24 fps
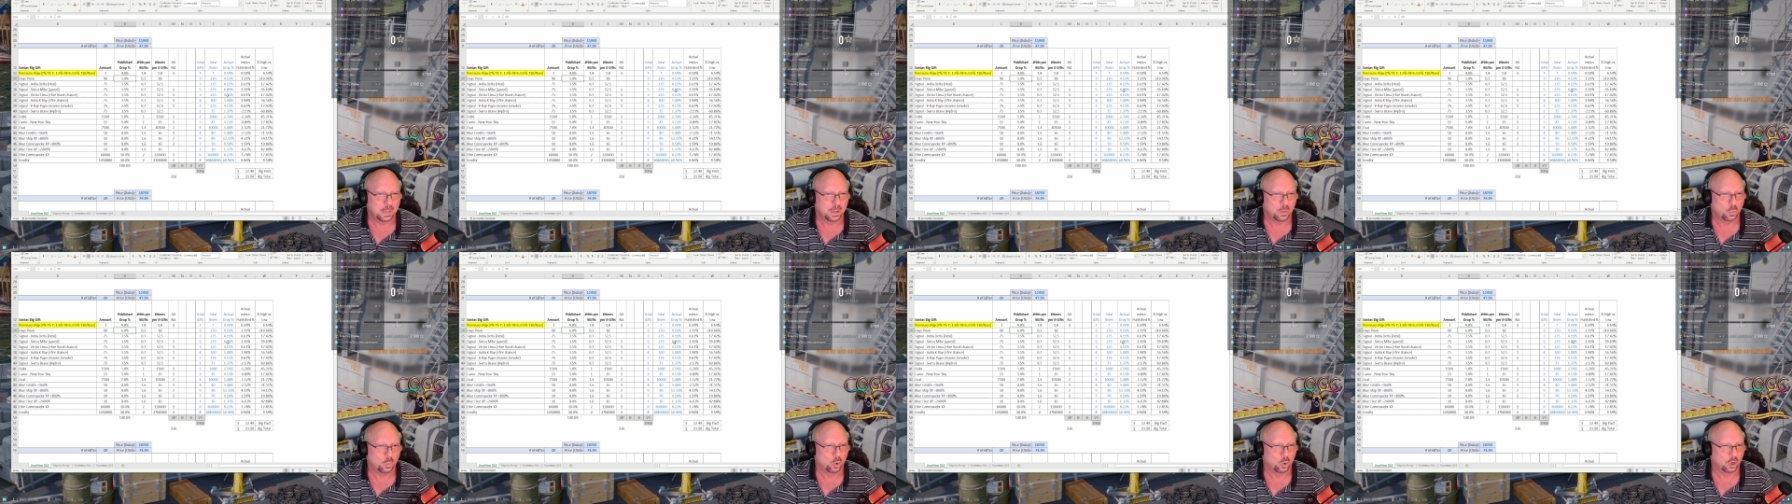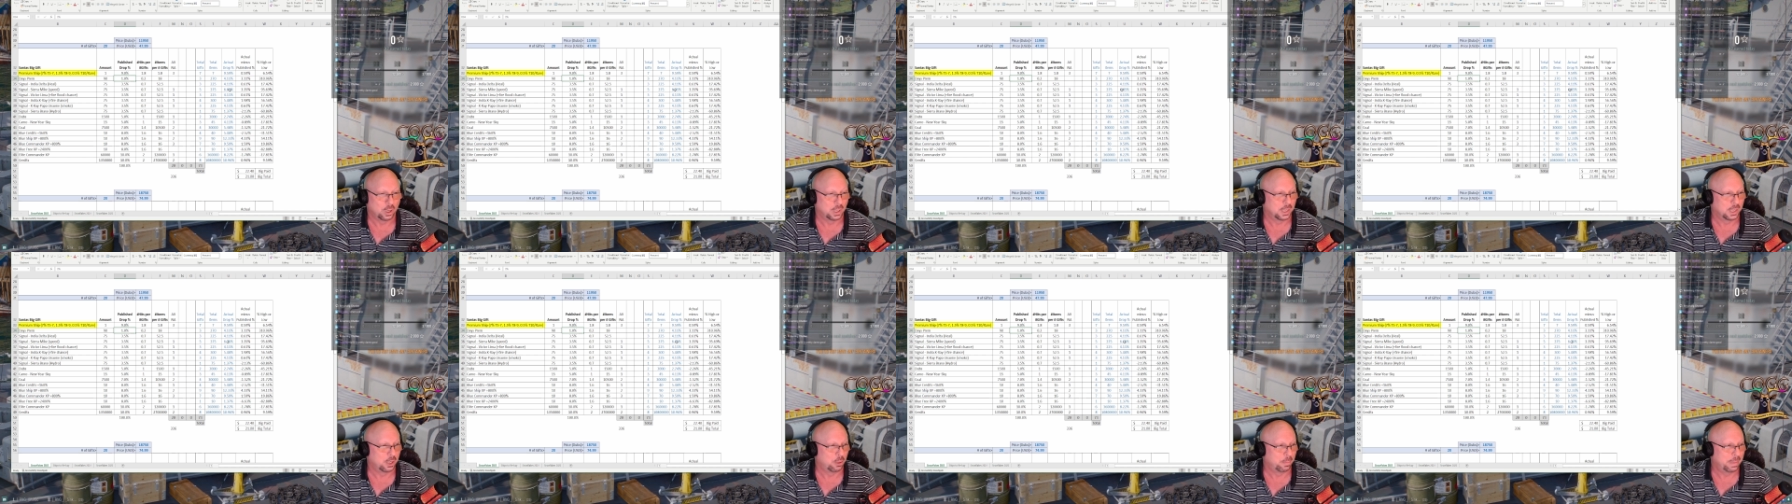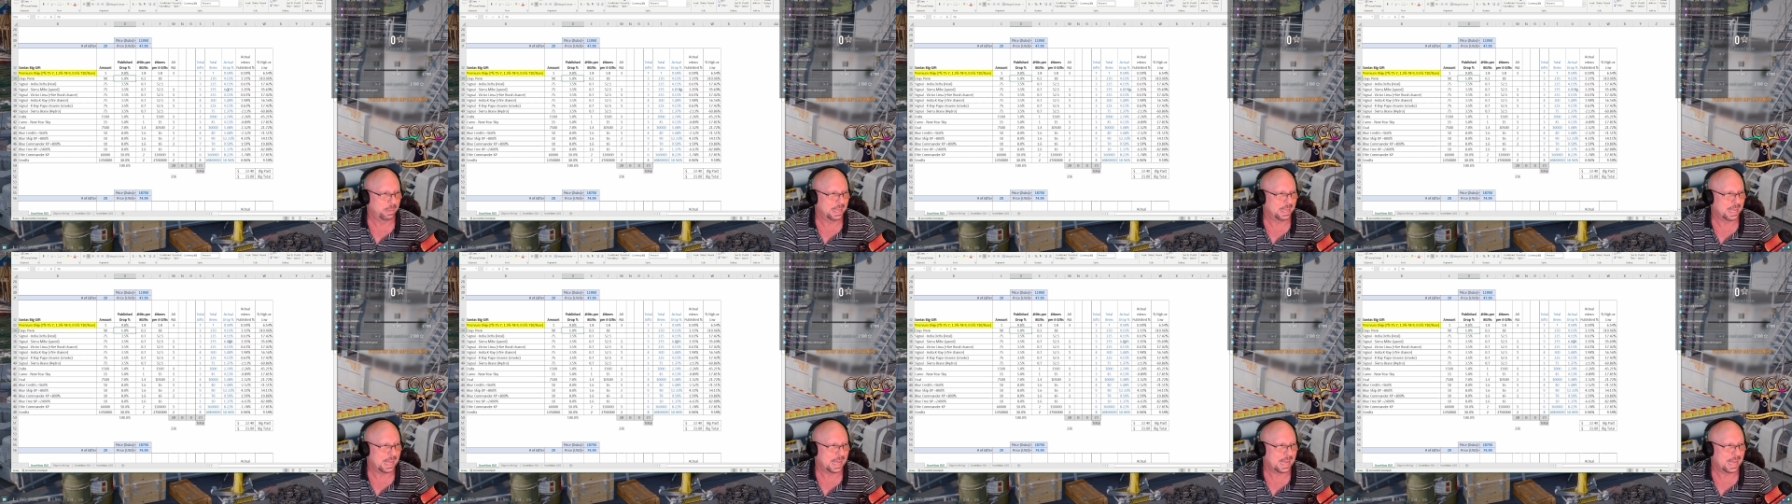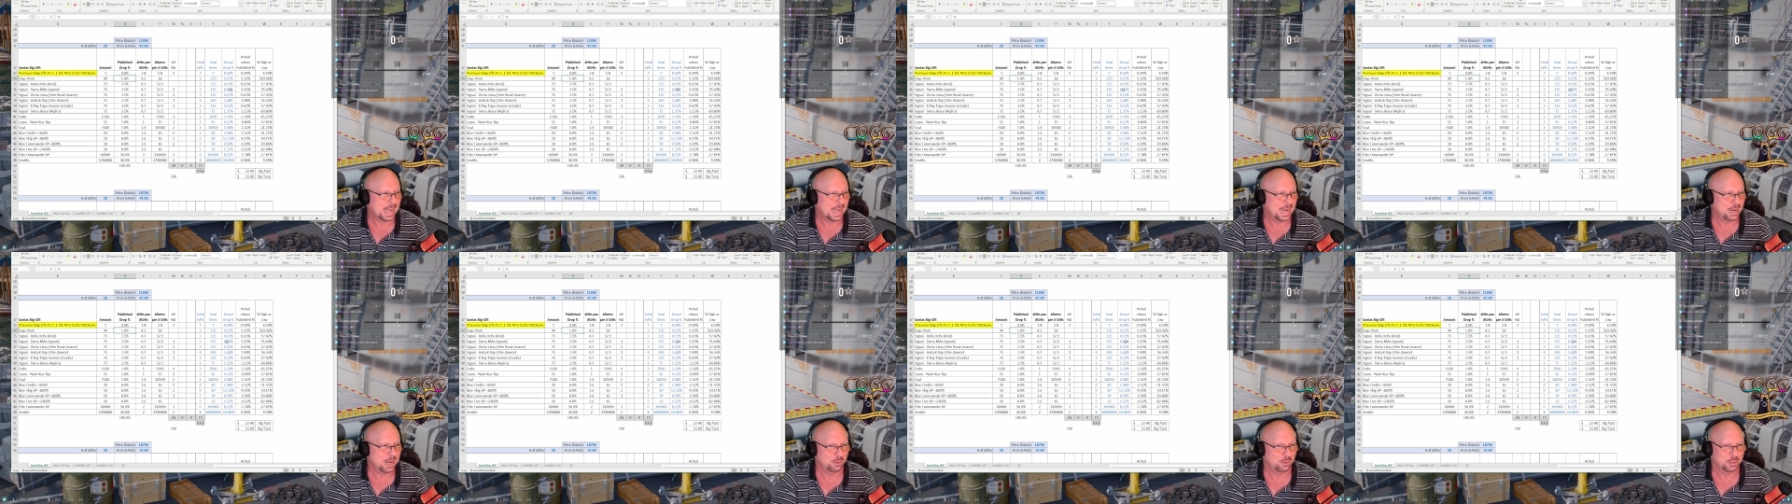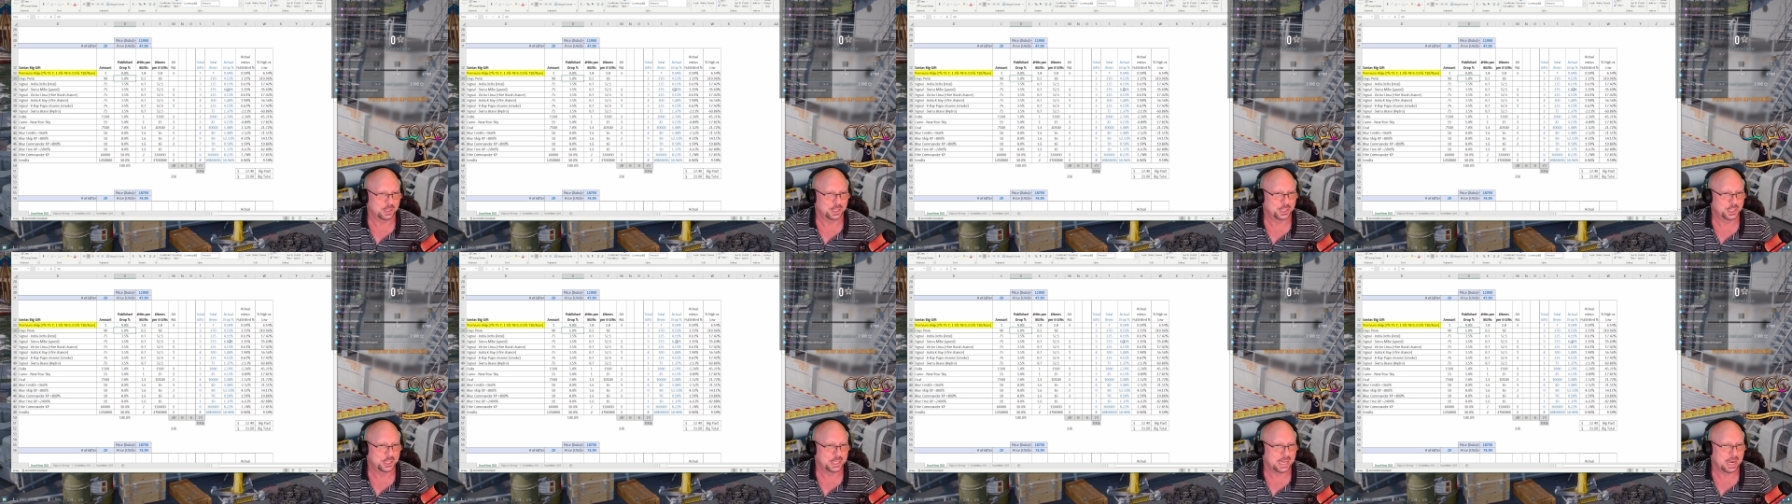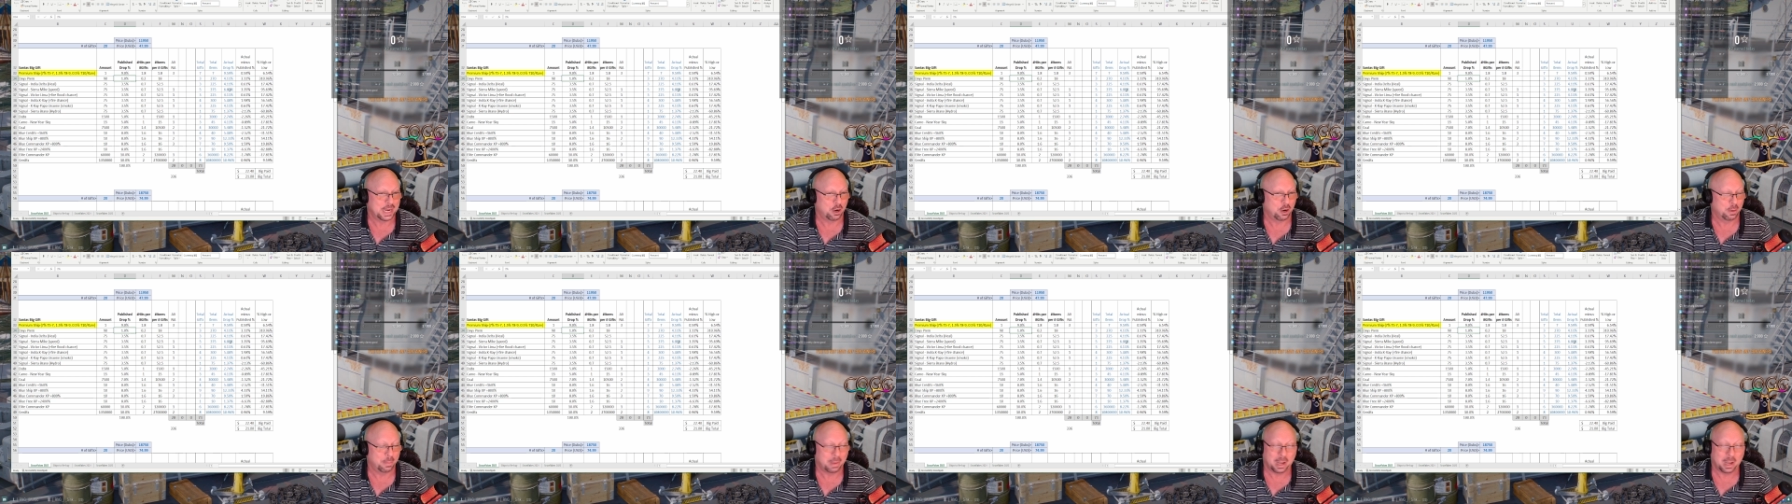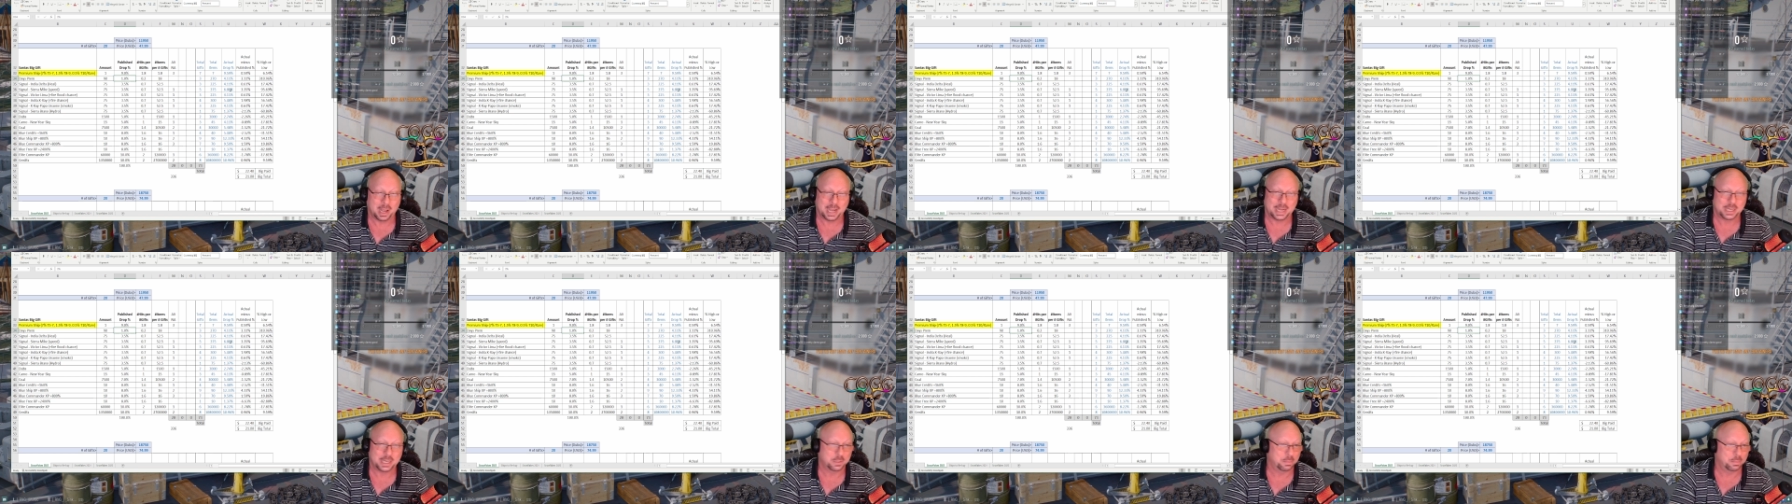We're a little bit high on the Sierra Mikes,